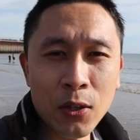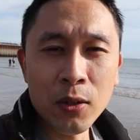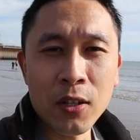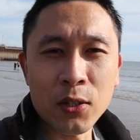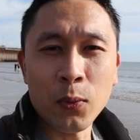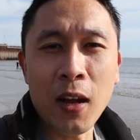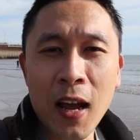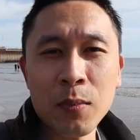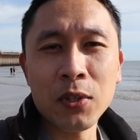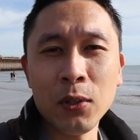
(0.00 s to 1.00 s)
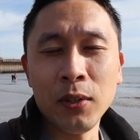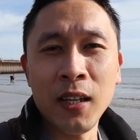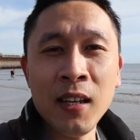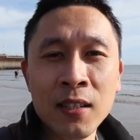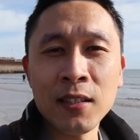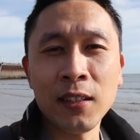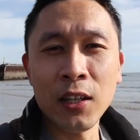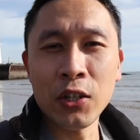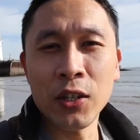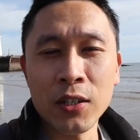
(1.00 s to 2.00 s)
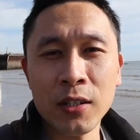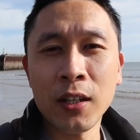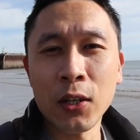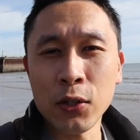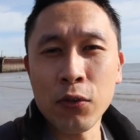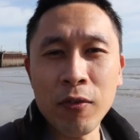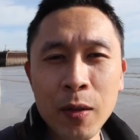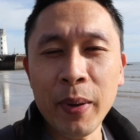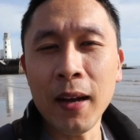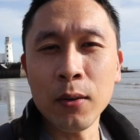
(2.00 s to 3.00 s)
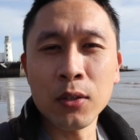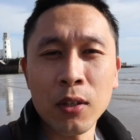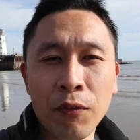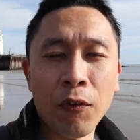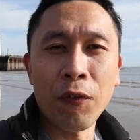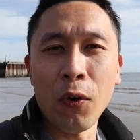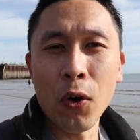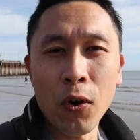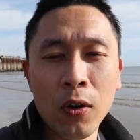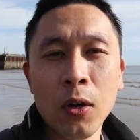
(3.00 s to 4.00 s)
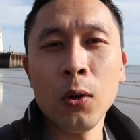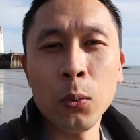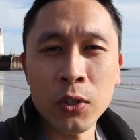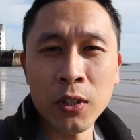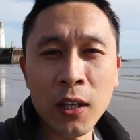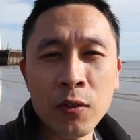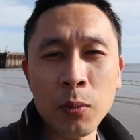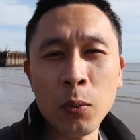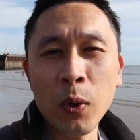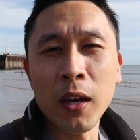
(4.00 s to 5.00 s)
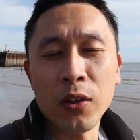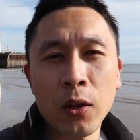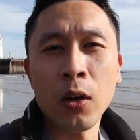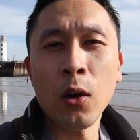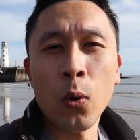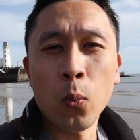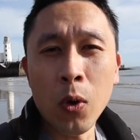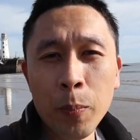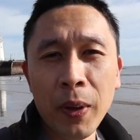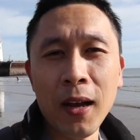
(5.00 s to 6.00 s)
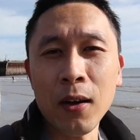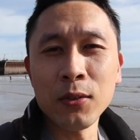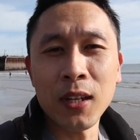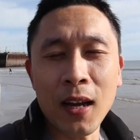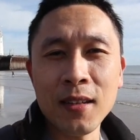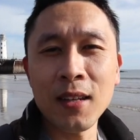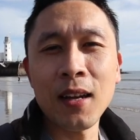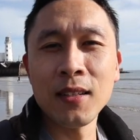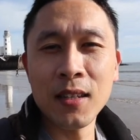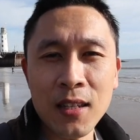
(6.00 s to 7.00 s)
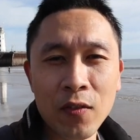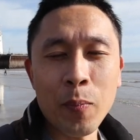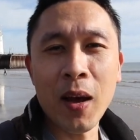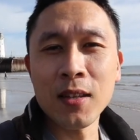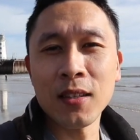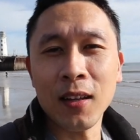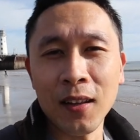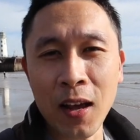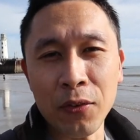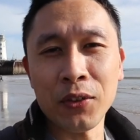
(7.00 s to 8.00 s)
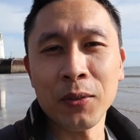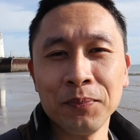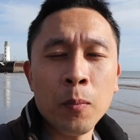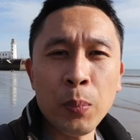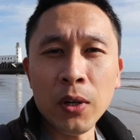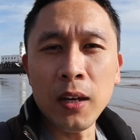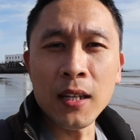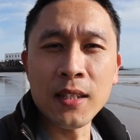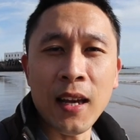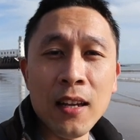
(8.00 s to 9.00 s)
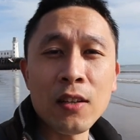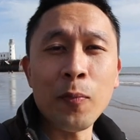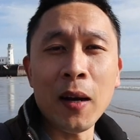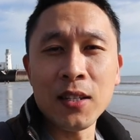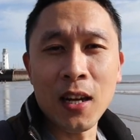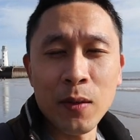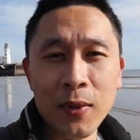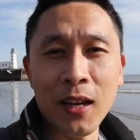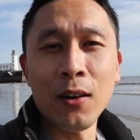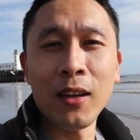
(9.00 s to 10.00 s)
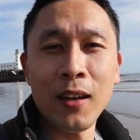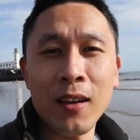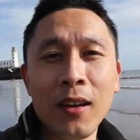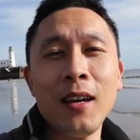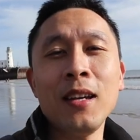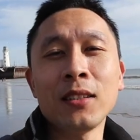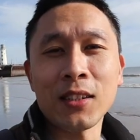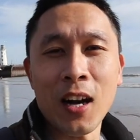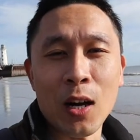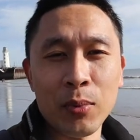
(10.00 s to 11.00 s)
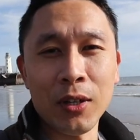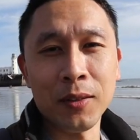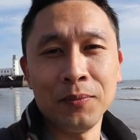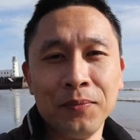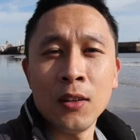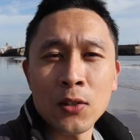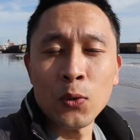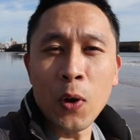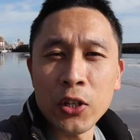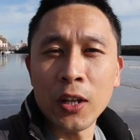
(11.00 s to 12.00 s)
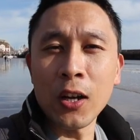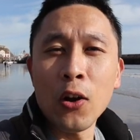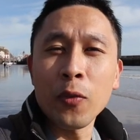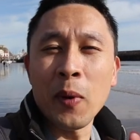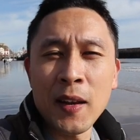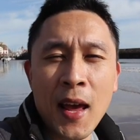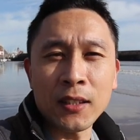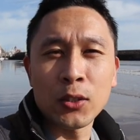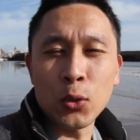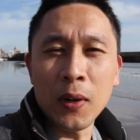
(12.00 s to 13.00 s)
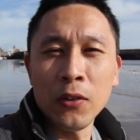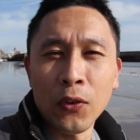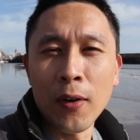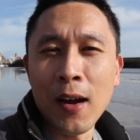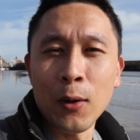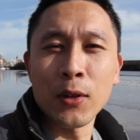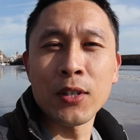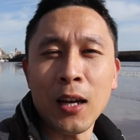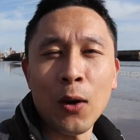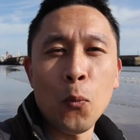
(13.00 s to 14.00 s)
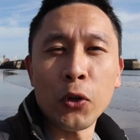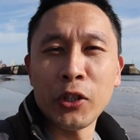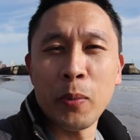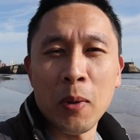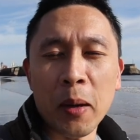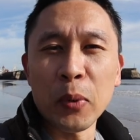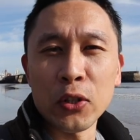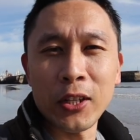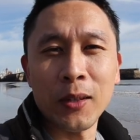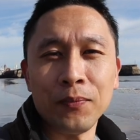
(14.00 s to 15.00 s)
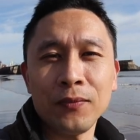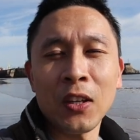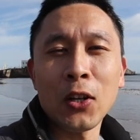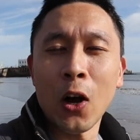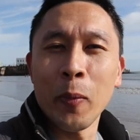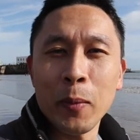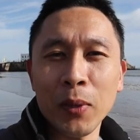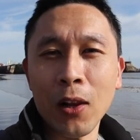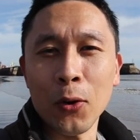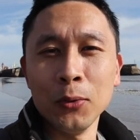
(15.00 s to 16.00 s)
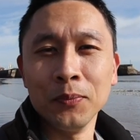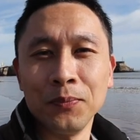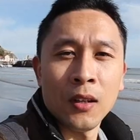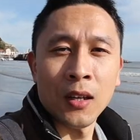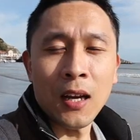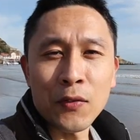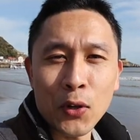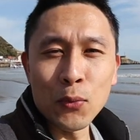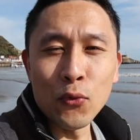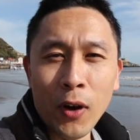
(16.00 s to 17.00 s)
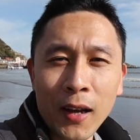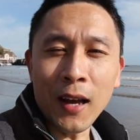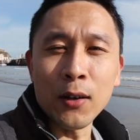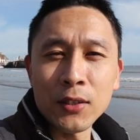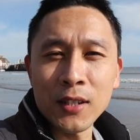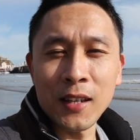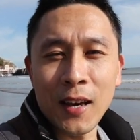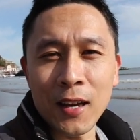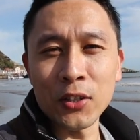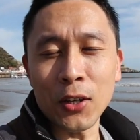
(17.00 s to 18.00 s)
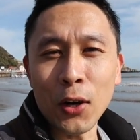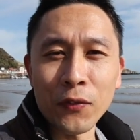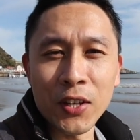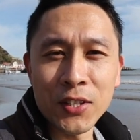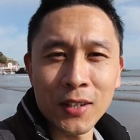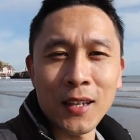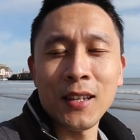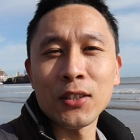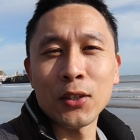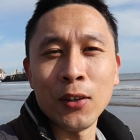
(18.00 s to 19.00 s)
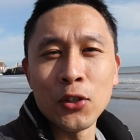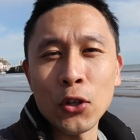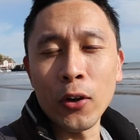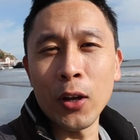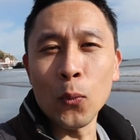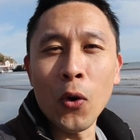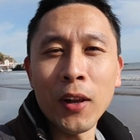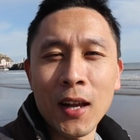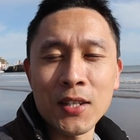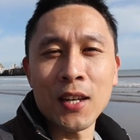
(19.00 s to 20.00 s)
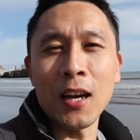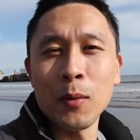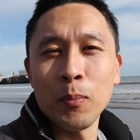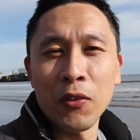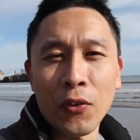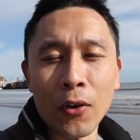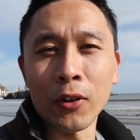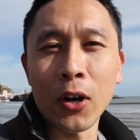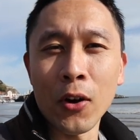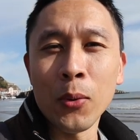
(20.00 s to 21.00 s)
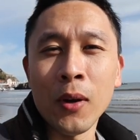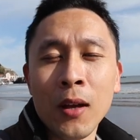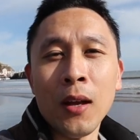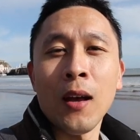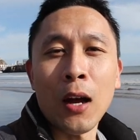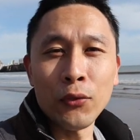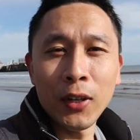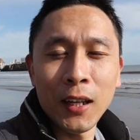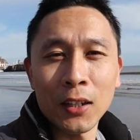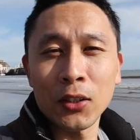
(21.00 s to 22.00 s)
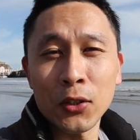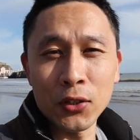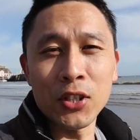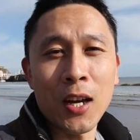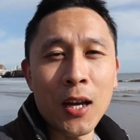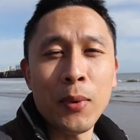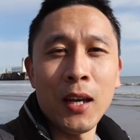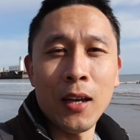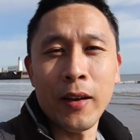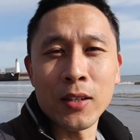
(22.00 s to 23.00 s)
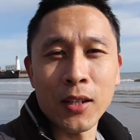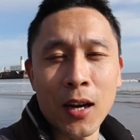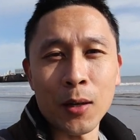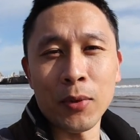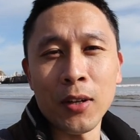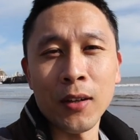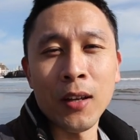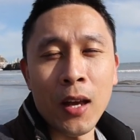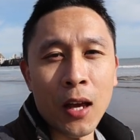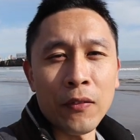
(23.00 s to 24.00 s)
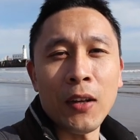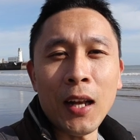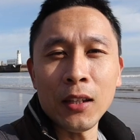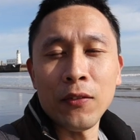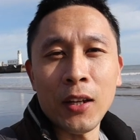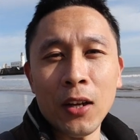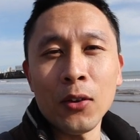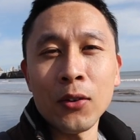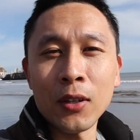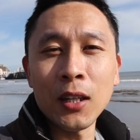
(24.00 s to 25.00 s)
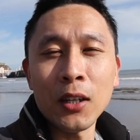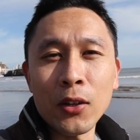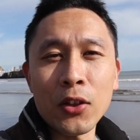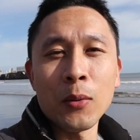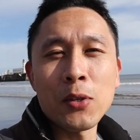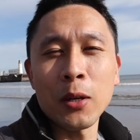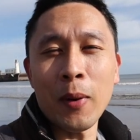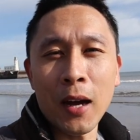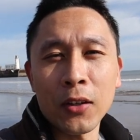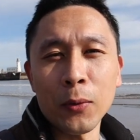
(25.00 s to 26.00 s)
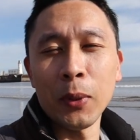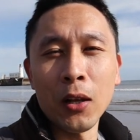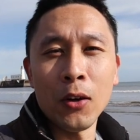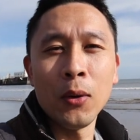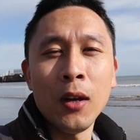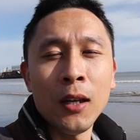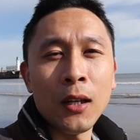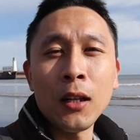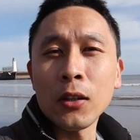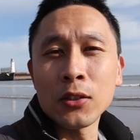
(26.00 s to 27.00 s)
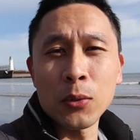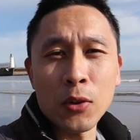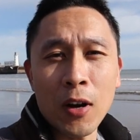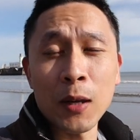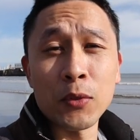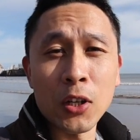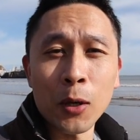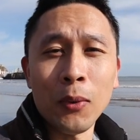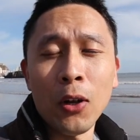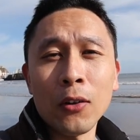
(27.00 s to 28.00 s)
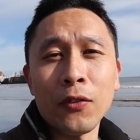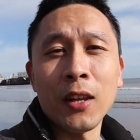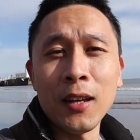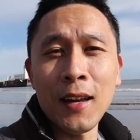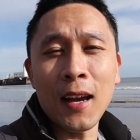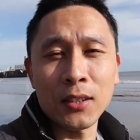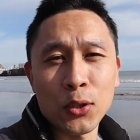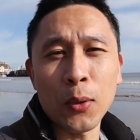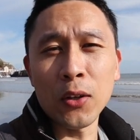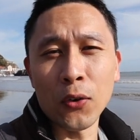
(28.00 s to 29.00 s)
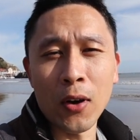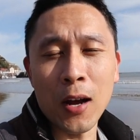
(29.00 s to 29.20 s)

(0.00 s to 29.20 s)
donuts were absolutely delicious. They cost £3 for four, which leaves me with £1.97 left. But it's the end of my time now here in Scarborough. So where should I go for my next 24 hours and what should be my budget? Comment below. I've come right out to the edge of the sea to enjoy it one last time before I go. I really have had a good time here in Scarborough. If you like the video, click on the thumbs up icon below. Click on subscribe to come along for the next 24